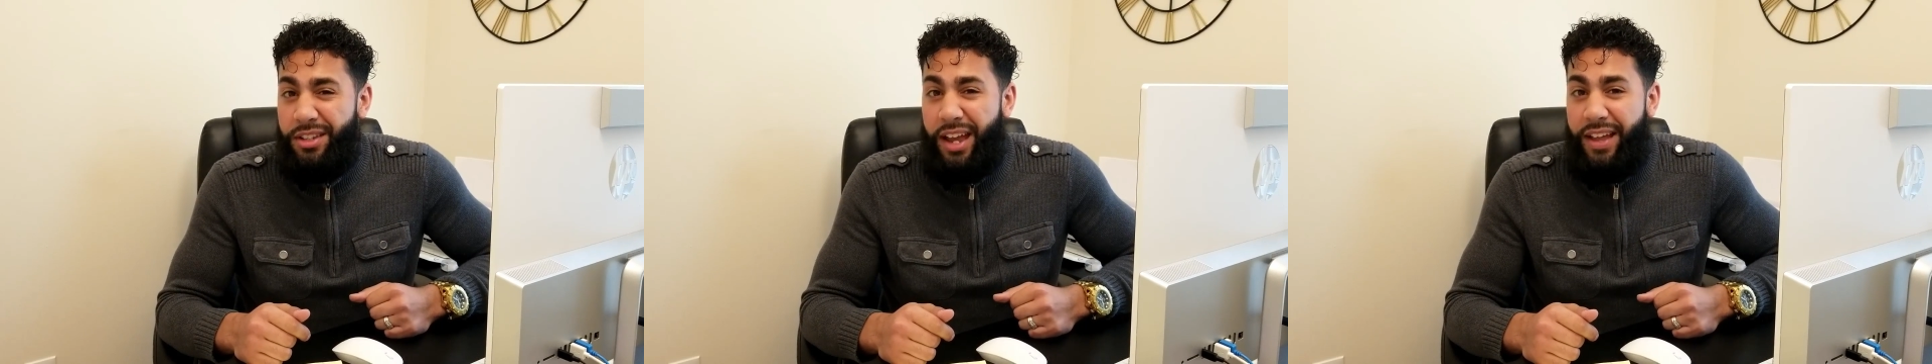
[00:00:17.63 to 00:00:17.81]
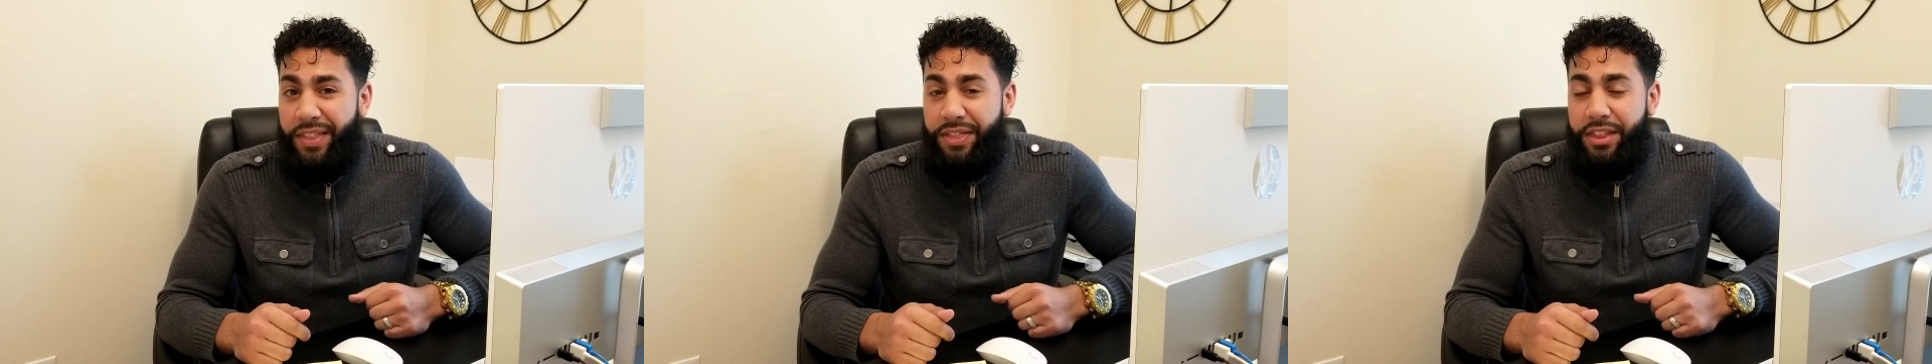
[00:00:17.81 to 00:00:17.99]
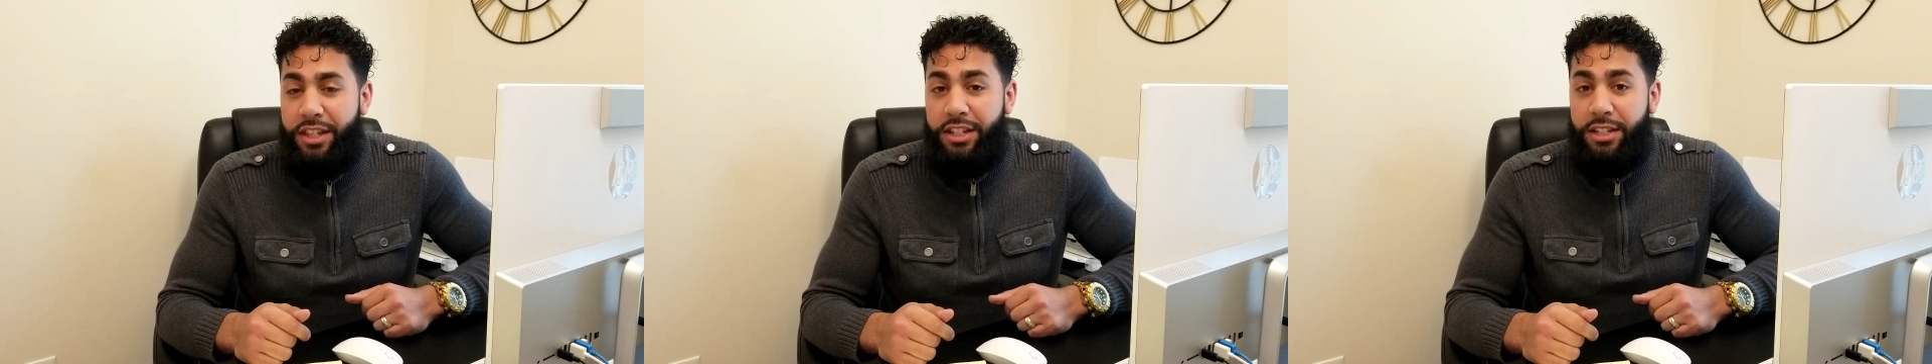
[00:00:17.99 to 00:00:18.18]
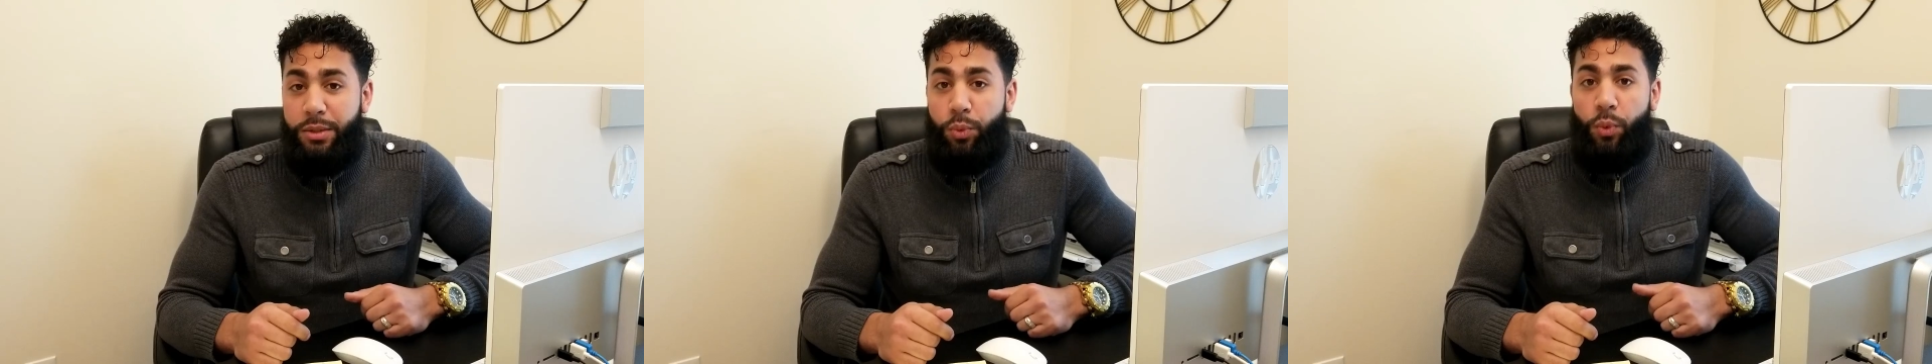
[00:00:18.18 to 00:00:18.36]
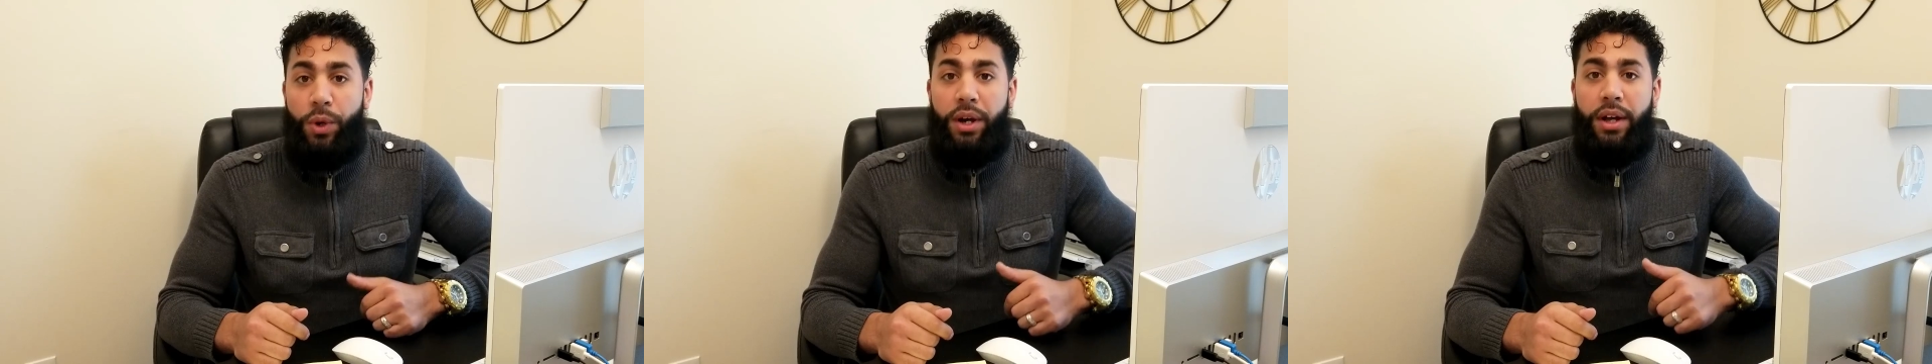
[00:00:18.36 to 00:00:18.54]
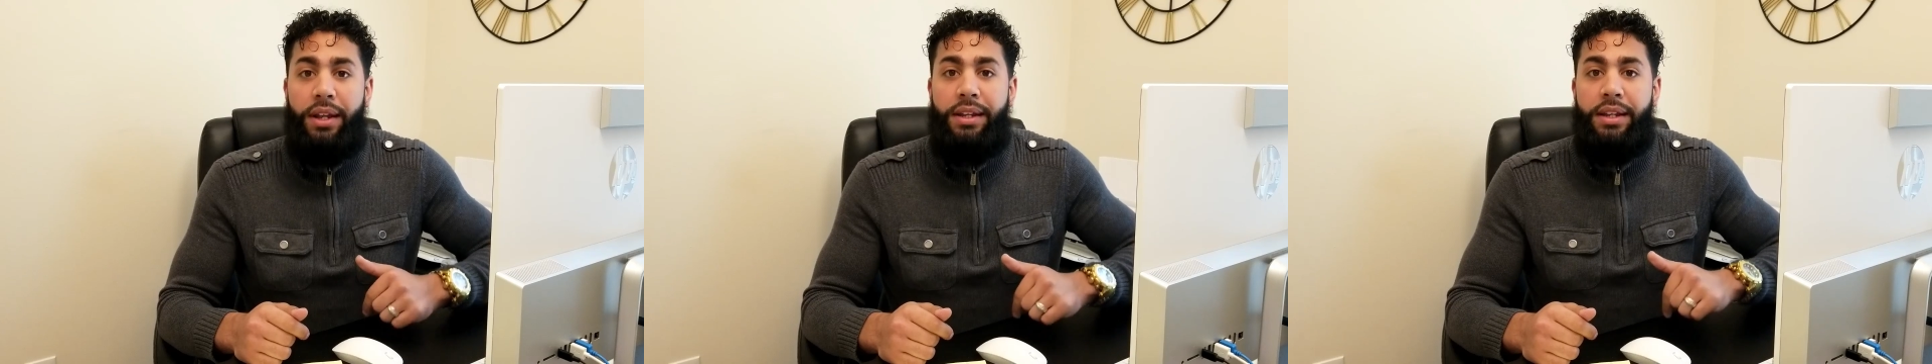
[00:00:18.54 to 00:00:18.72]
and this
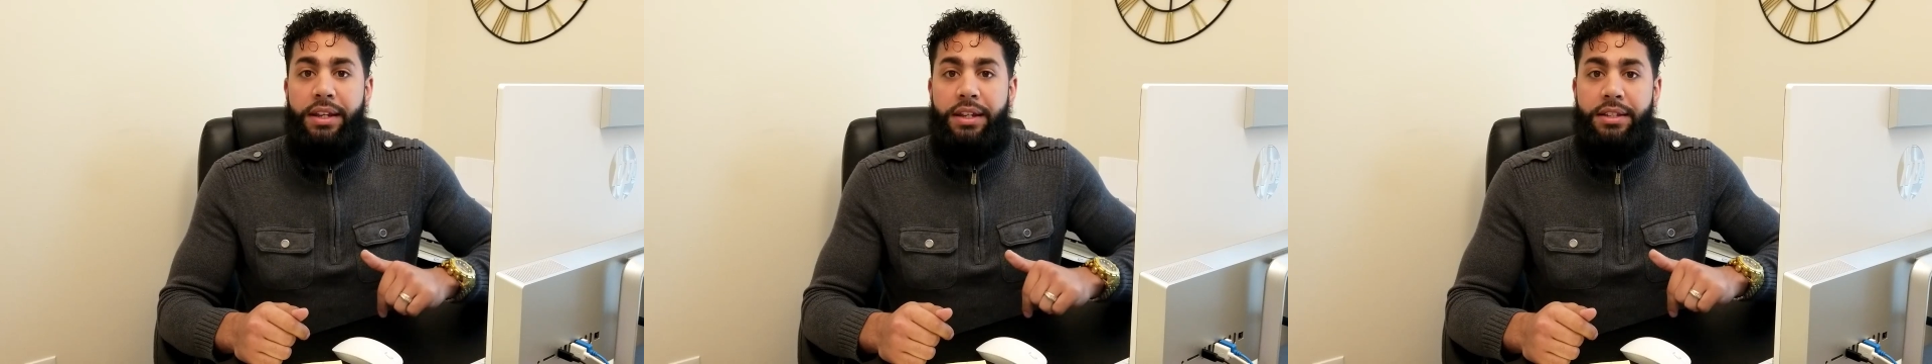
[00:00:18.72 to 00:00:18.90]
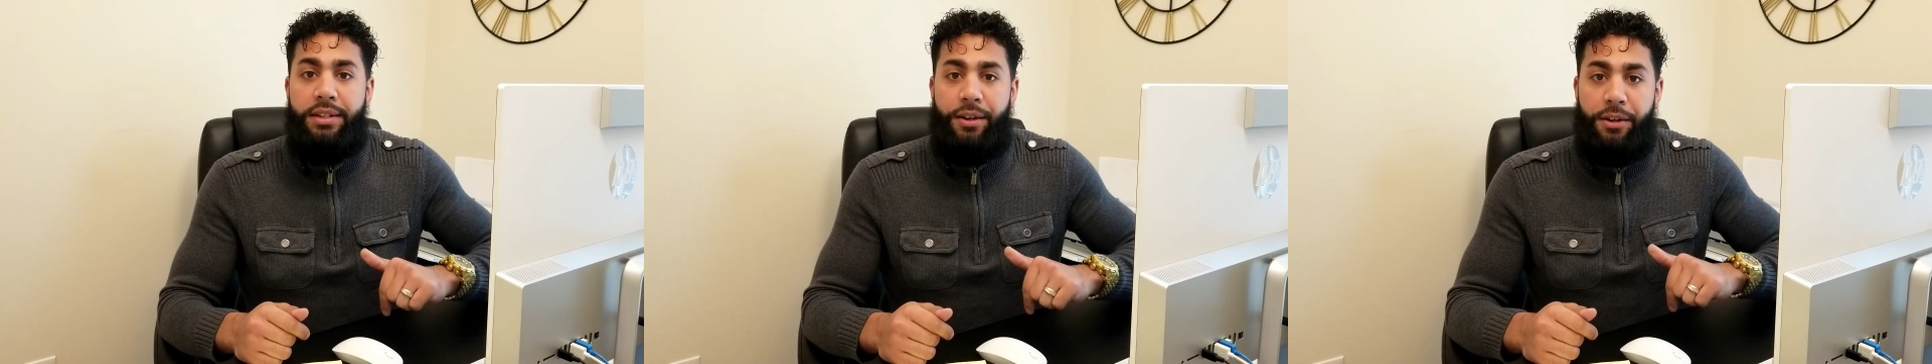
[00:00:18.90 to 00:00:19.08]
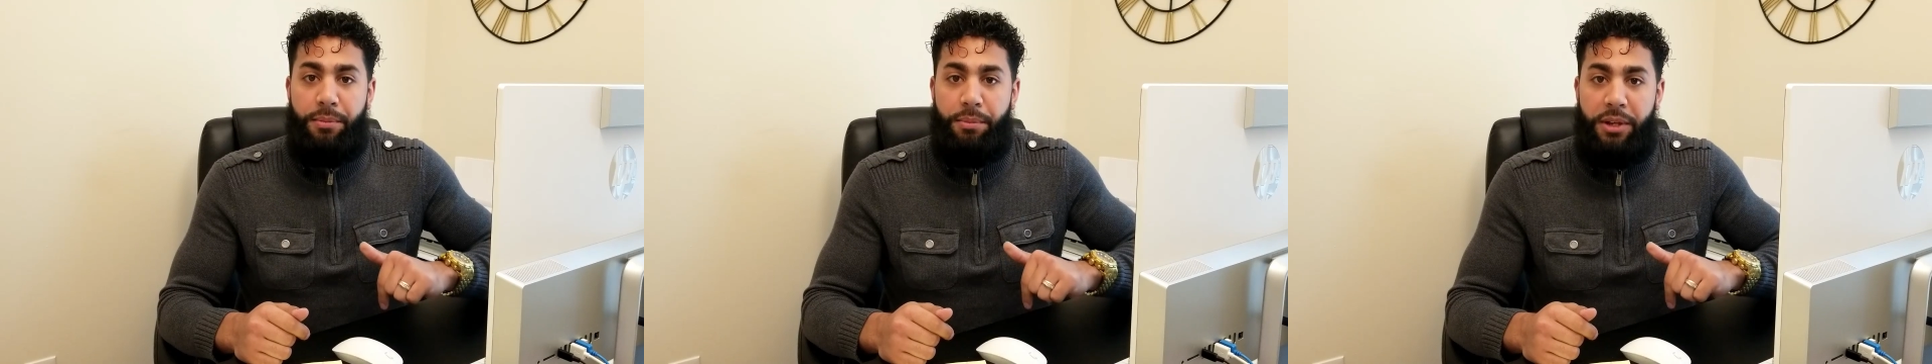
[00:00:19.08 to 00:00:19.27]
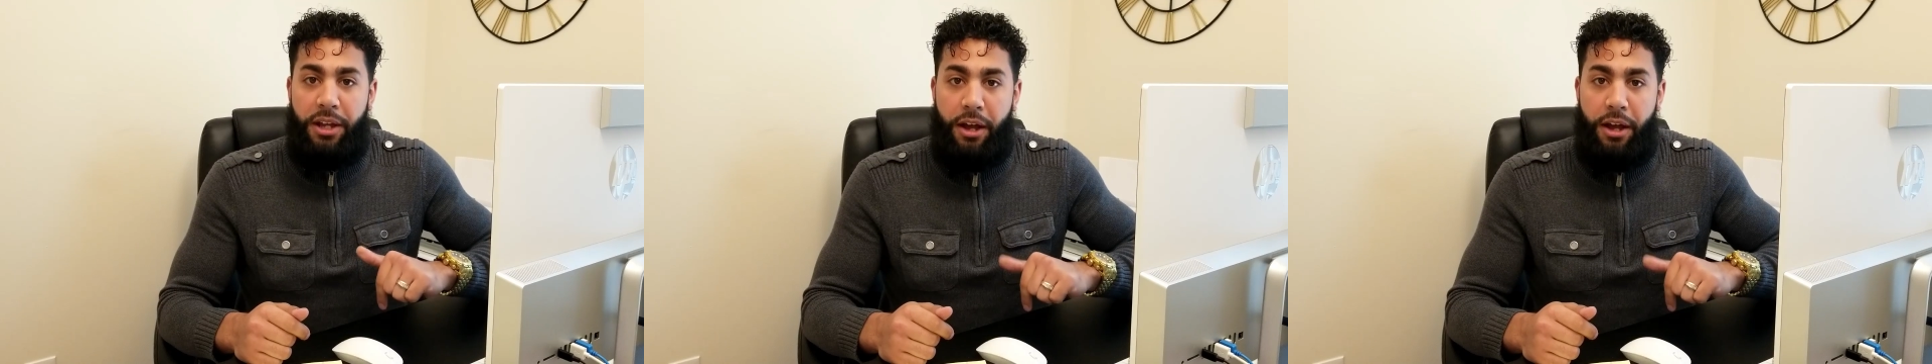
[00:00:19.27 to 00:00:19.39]
one is going to be